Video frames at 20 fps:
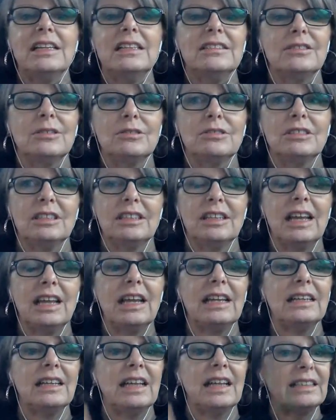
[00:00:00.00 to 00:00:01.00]
So today
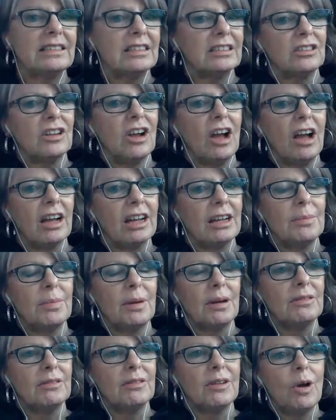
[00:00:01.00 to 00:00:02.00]
I'd like to talk
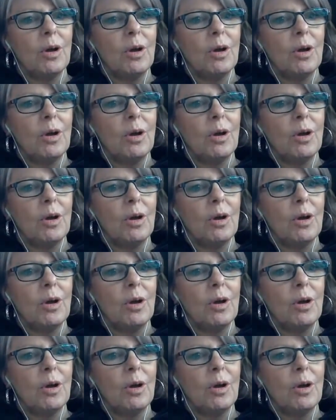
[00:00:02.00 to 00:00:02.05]
about